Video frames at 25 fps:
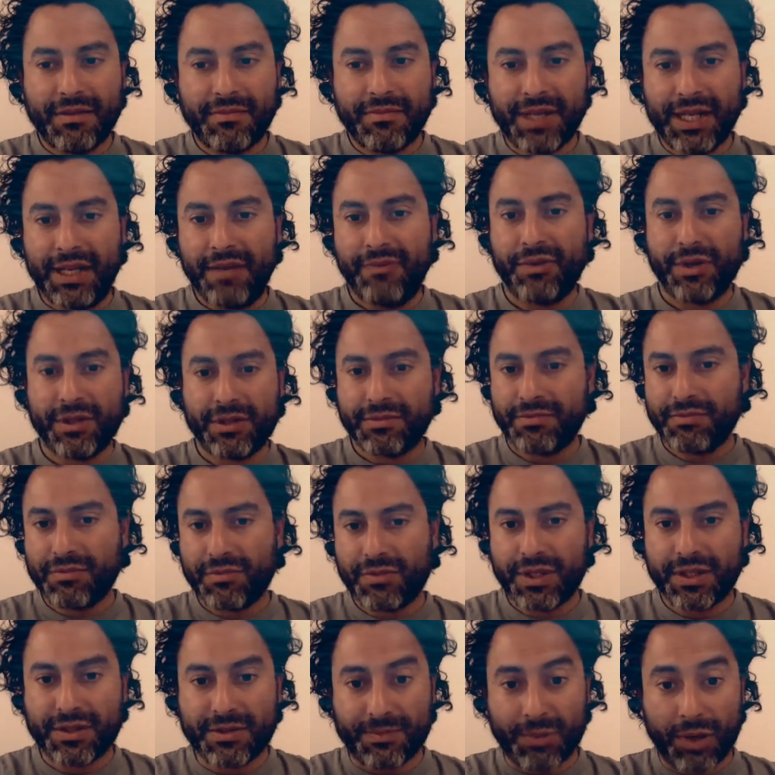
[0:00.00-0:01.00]
believe
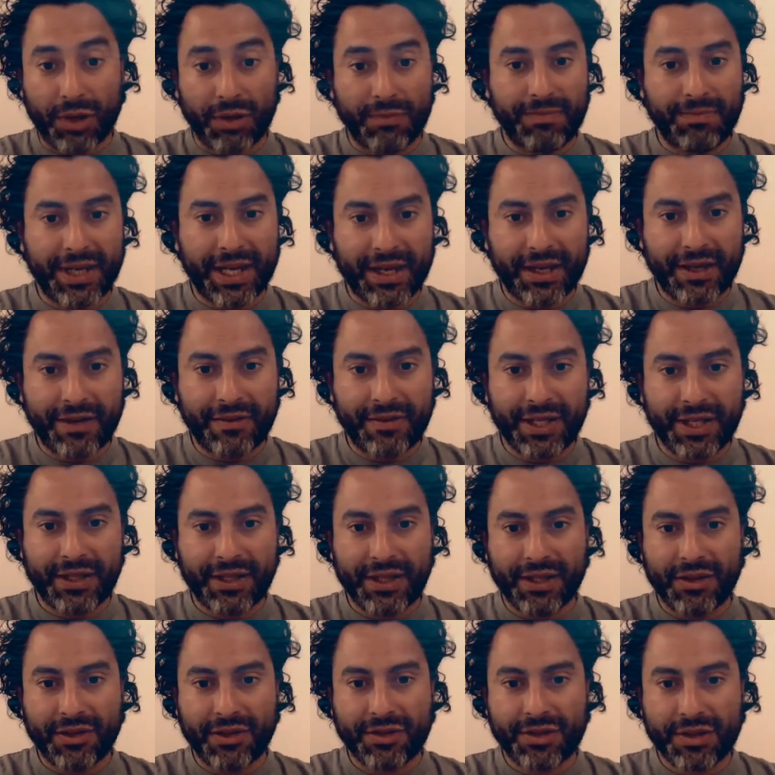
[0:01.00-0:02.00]
we're a small player in
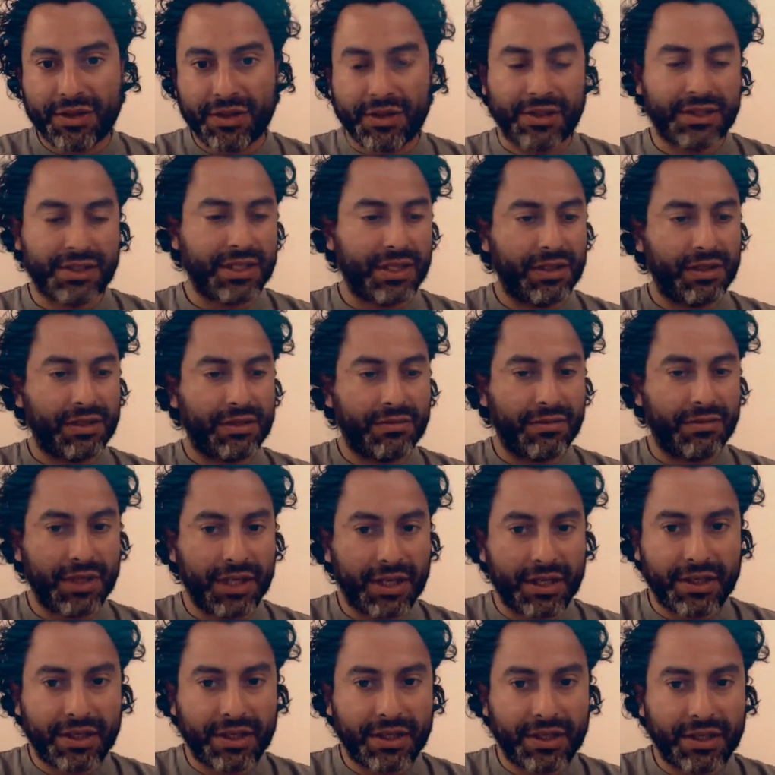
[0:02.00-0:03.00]
the industry. There's a lot to
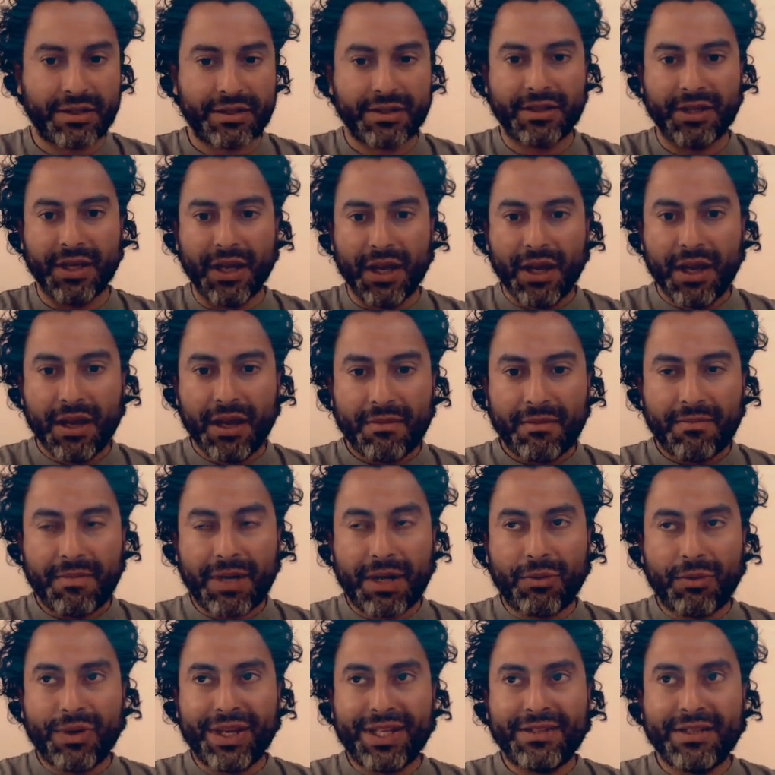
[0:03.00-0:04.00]
learn.
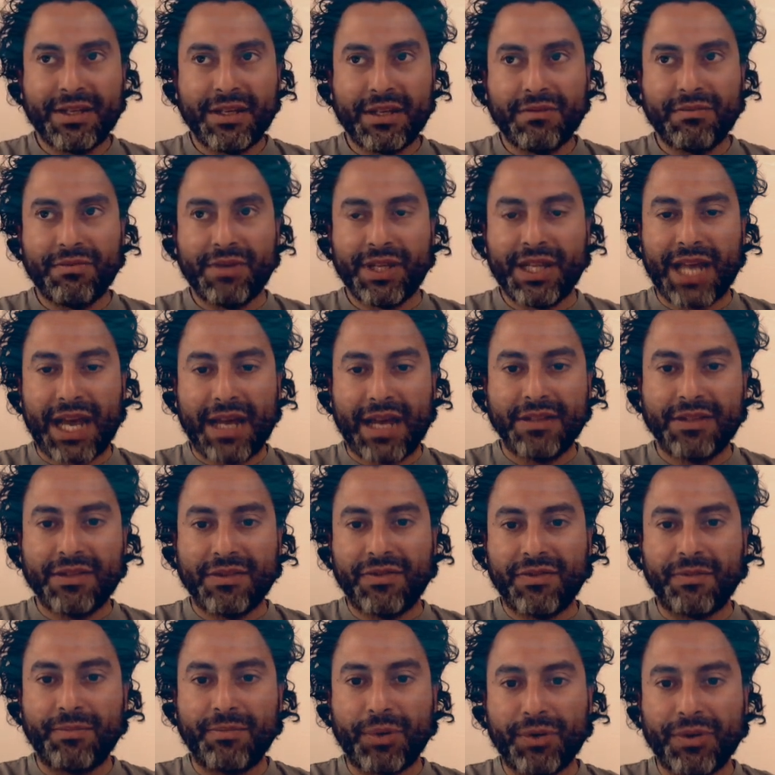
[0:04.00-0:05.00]
But we see it with eyes
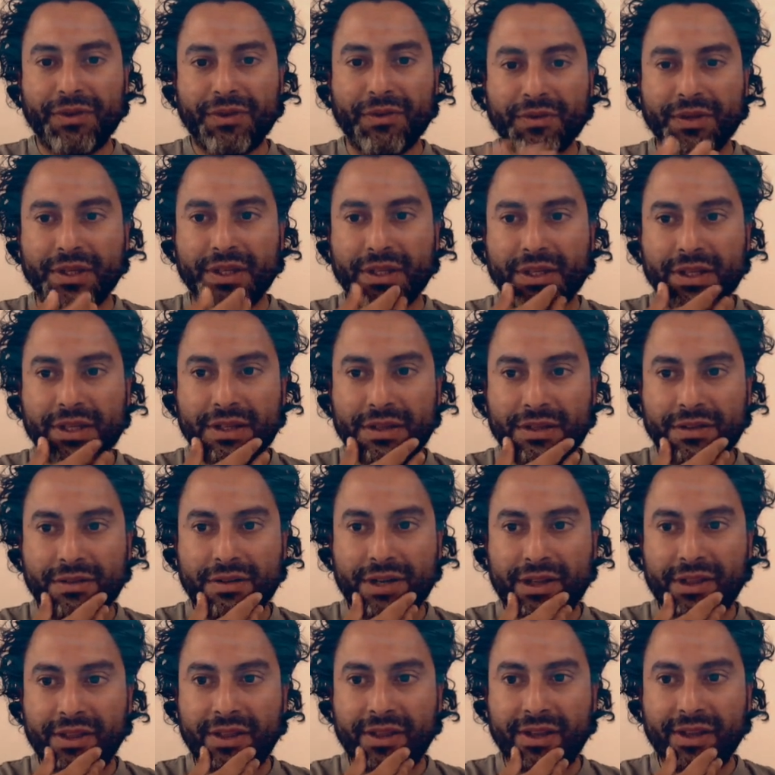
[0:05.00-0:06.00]
of opportunity.
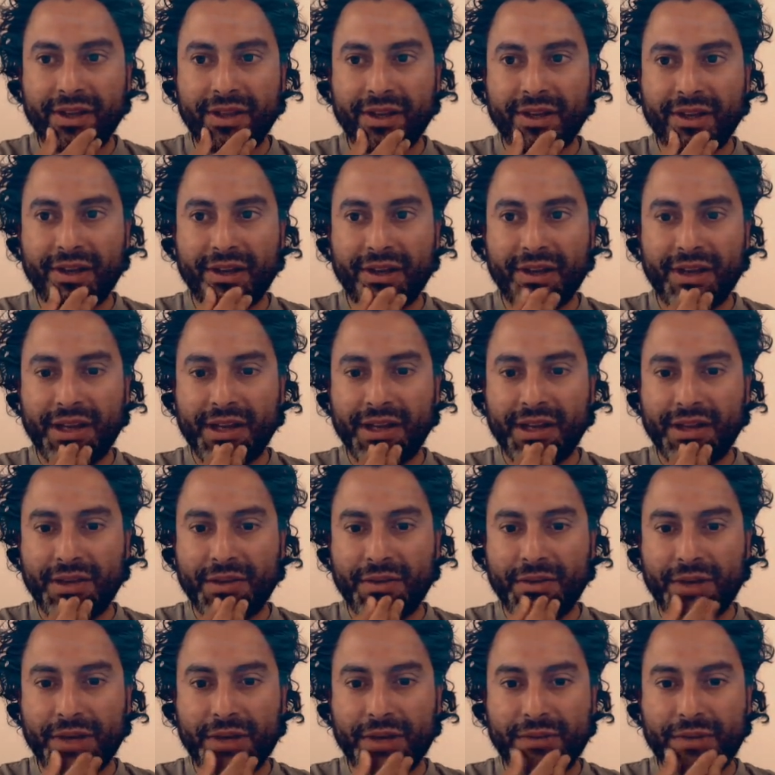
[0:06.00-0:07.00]
I think the
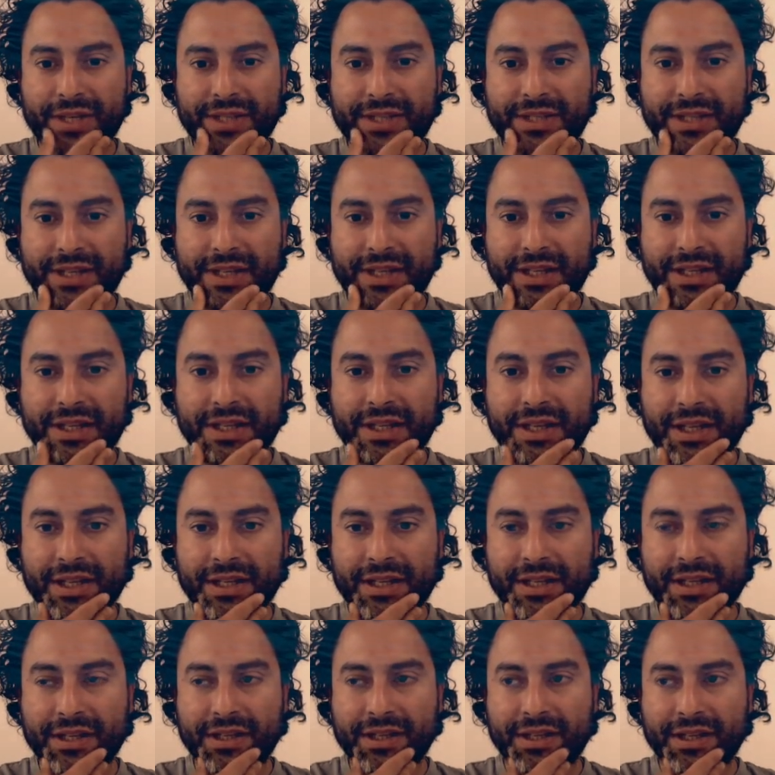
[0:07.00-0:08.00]
way we see it,
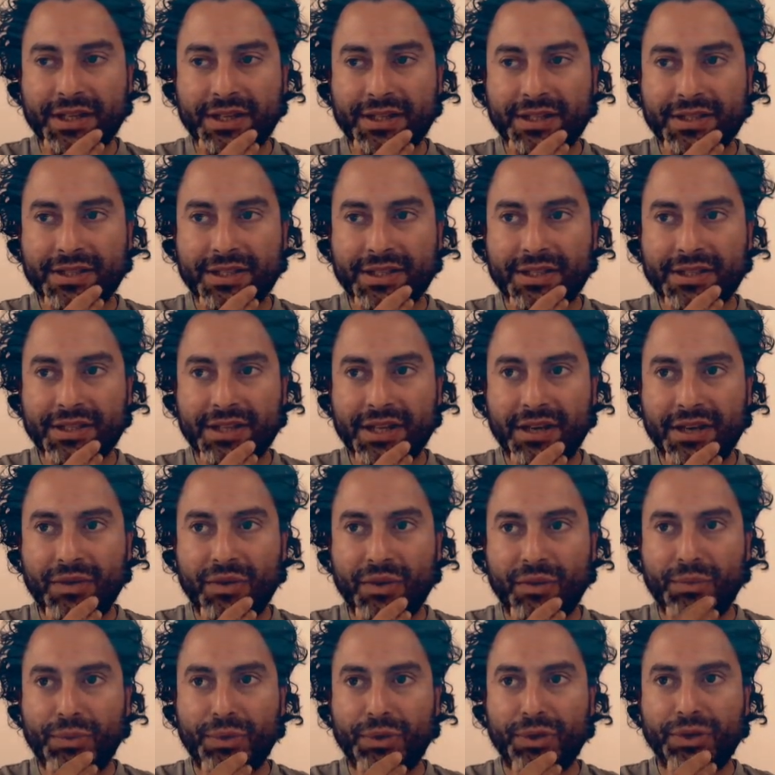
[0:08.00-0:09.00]
and it's how
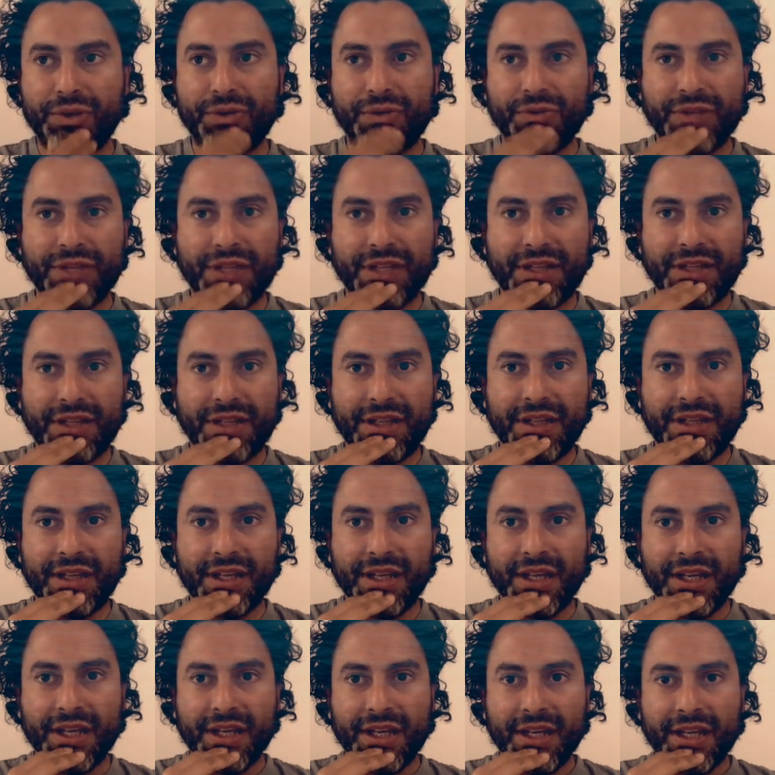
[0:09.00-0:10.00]

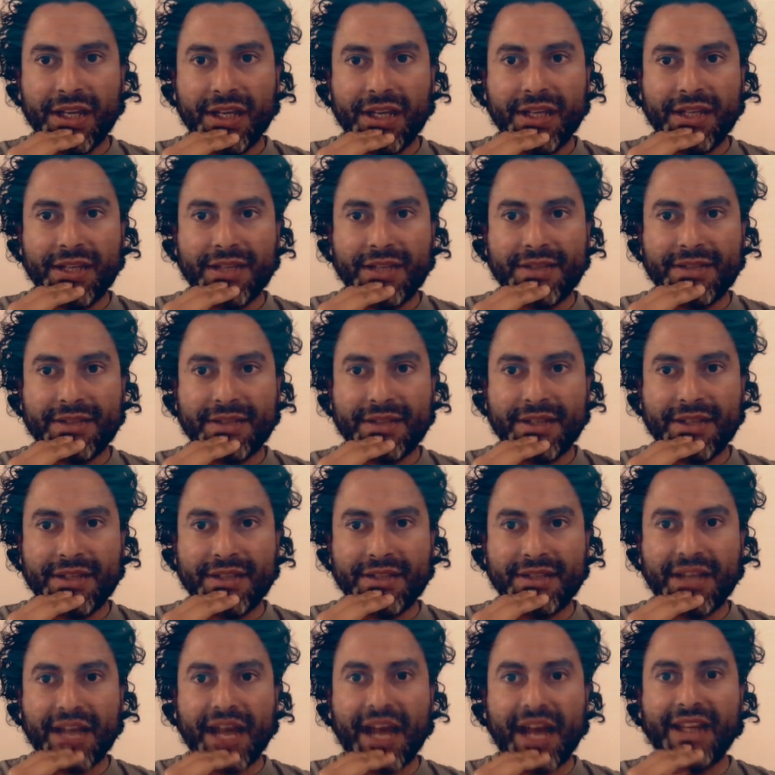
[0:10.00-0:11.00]
opportunity
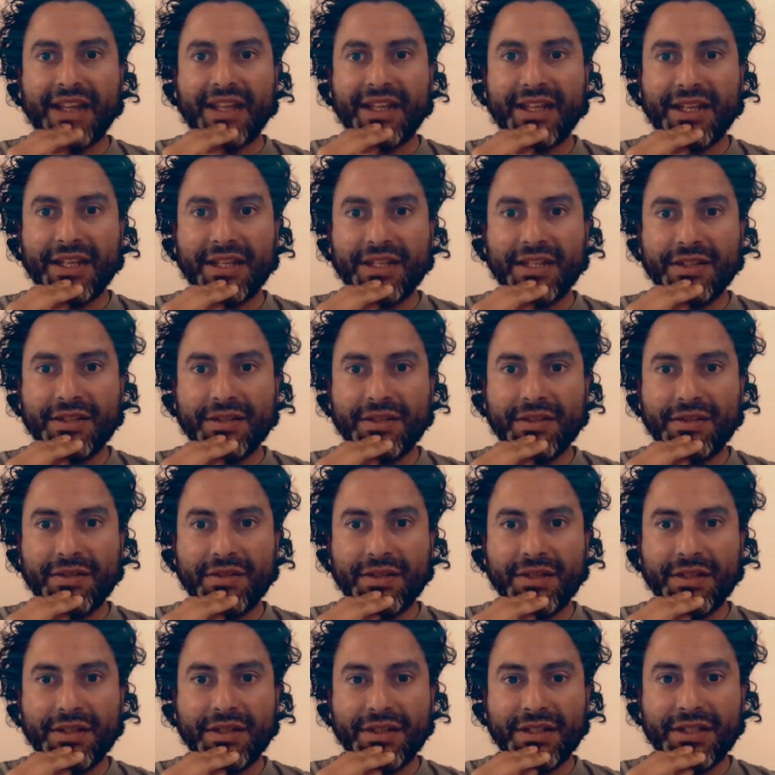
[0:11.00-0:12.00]
is guiding us.
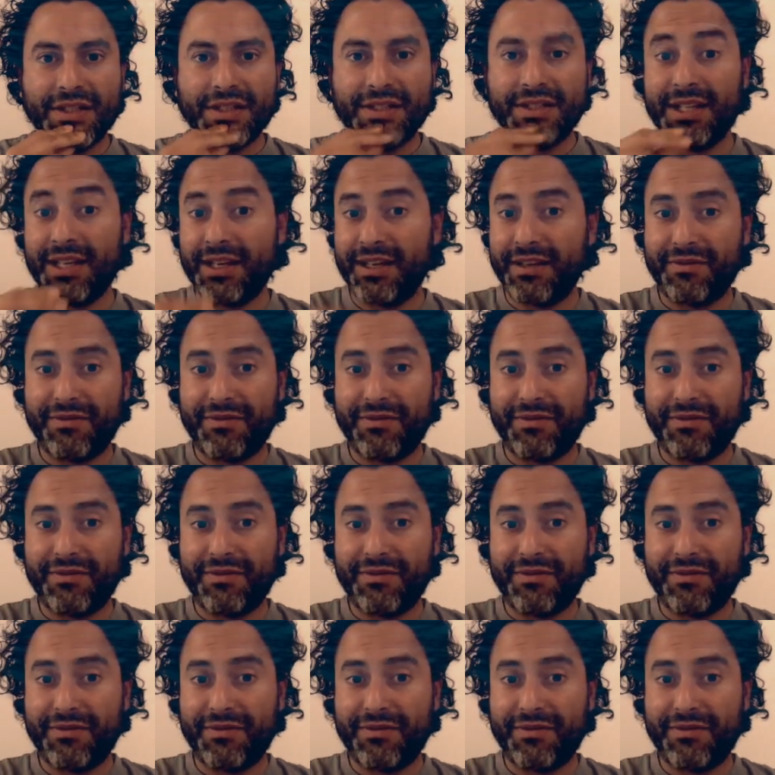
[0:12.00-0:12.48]
This is like a